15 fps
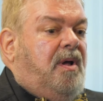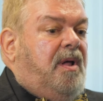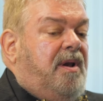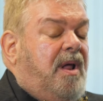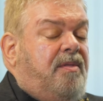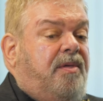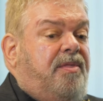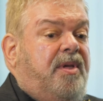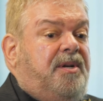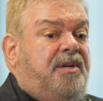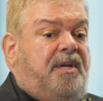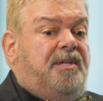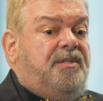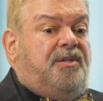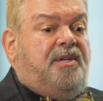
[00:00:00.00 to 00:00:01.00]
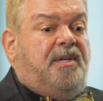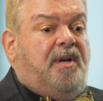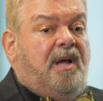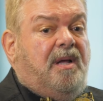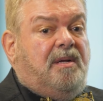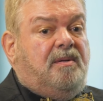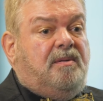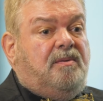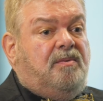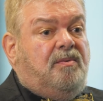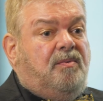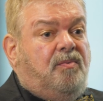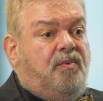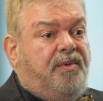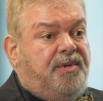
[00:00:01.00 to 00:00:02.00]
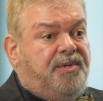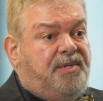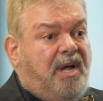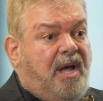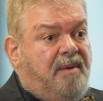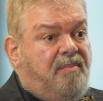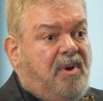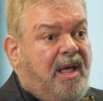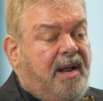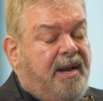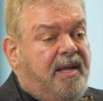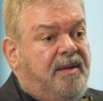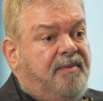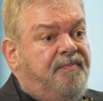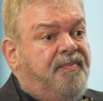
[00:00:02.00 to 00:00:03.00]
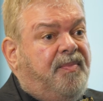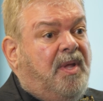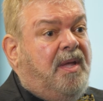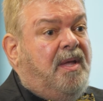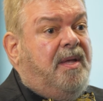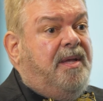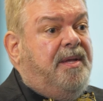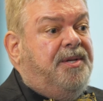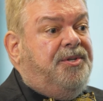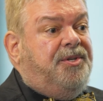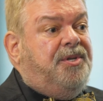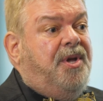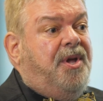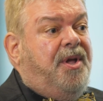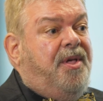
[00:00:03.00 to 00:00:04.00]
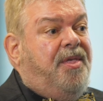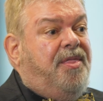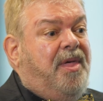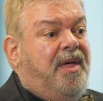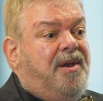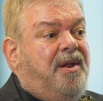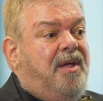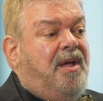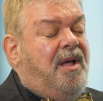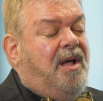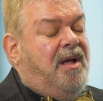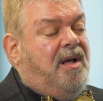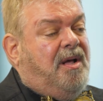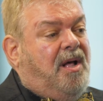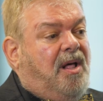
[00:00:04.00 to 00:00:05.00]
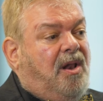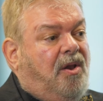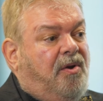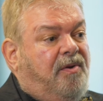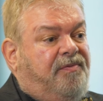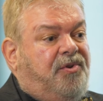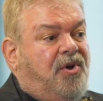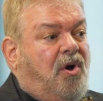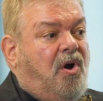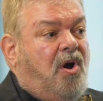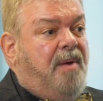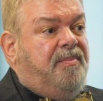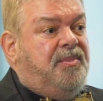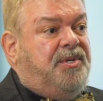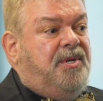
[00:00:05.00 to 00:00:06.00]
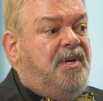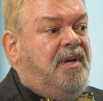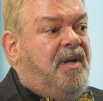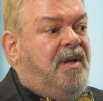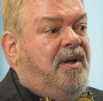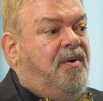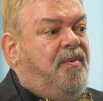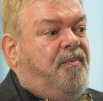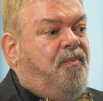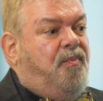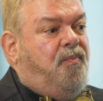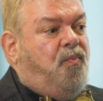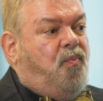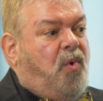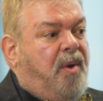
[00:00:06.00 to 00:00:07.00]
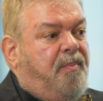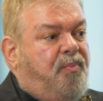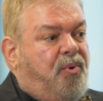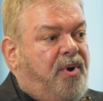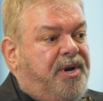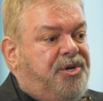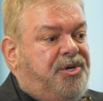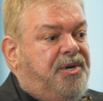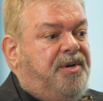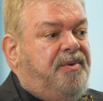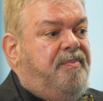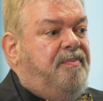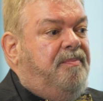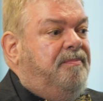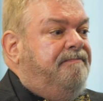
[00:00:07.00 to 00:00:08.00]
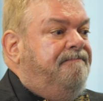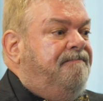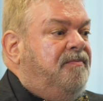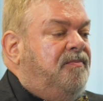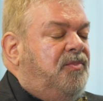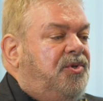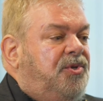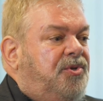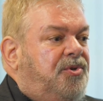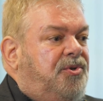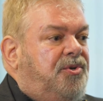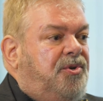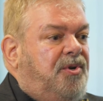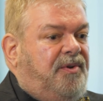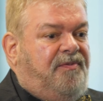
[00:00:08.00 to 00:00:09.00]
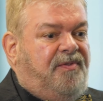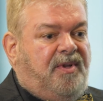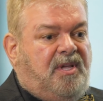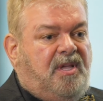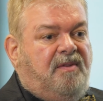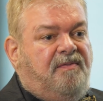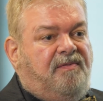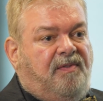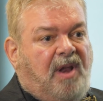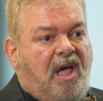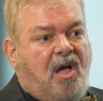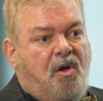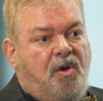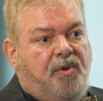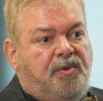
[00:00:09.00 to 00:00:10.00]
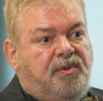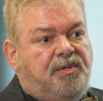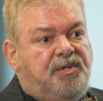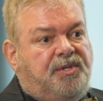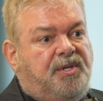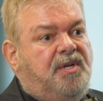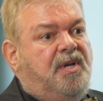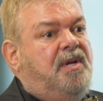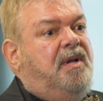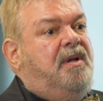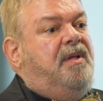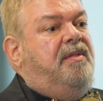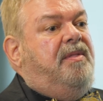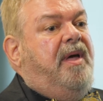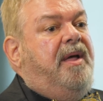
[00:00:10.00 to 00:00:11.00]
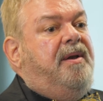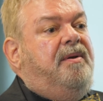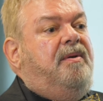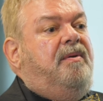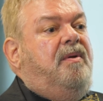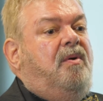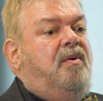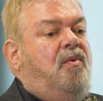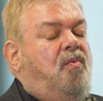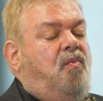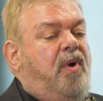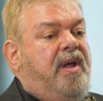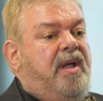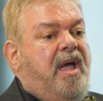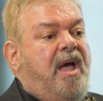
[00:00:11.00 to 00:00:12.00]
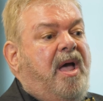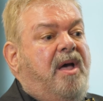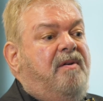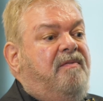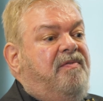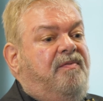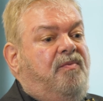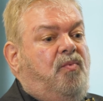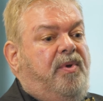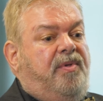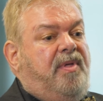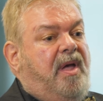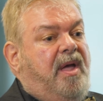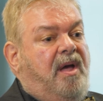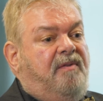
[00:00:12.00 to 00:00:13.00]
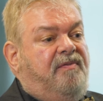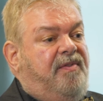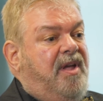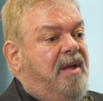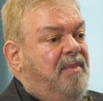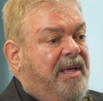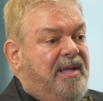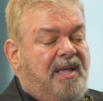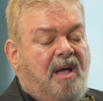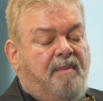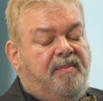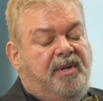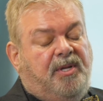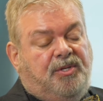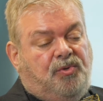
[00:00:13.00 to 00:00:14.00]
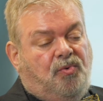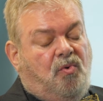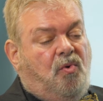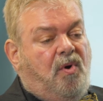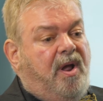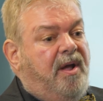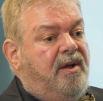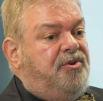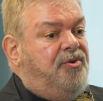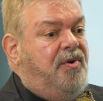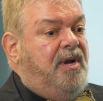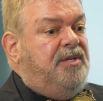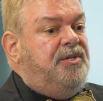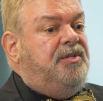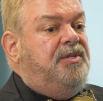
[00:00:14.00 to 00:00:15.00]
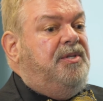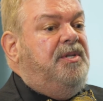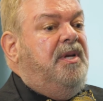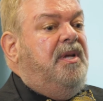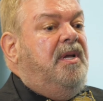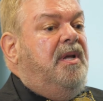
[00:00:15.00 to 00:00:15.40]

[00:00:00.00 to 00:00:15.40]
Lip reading: Another thing to consider with estate planning is that a lot of times we're pressured to forgive loans that we have with our family companies or our trusts.